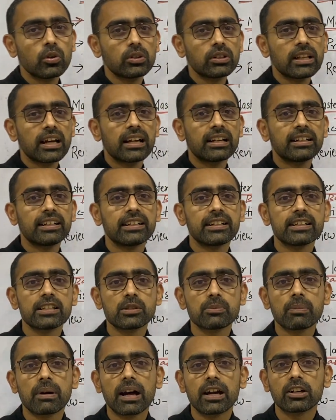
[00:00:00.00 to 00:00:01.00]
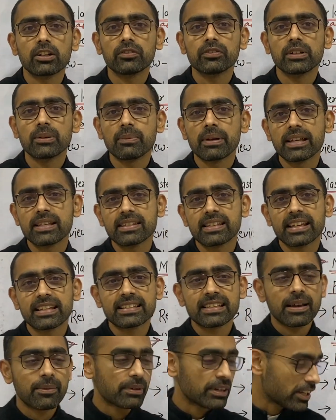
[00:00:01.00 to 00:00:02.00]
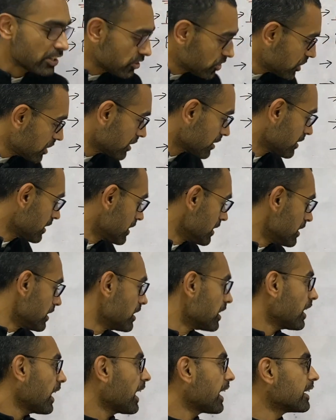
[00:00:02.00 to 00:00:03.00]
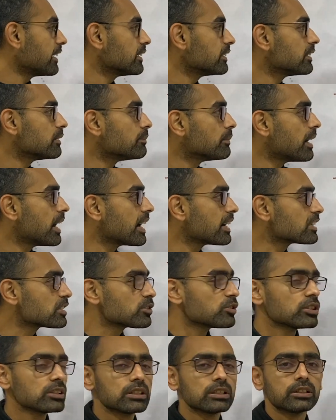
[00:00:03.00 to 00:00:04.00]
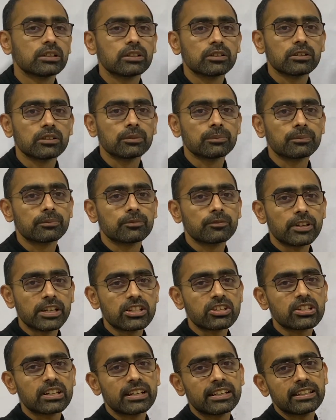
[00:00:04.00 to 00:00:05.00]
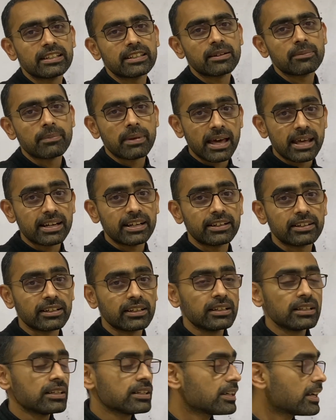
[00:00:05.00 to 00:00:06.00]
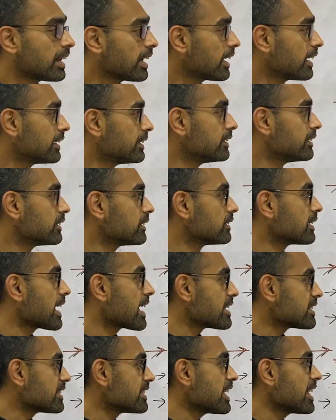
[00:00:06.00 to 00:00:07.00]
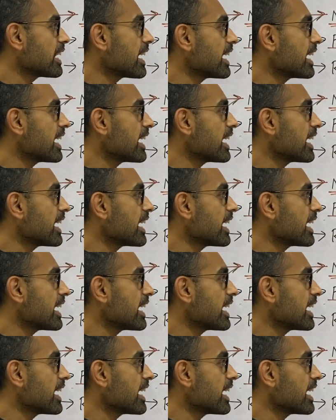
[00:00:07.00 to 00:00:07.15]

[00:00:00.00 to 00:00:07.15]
that it is part of the mains examination, and the marks featured in the merit, and essay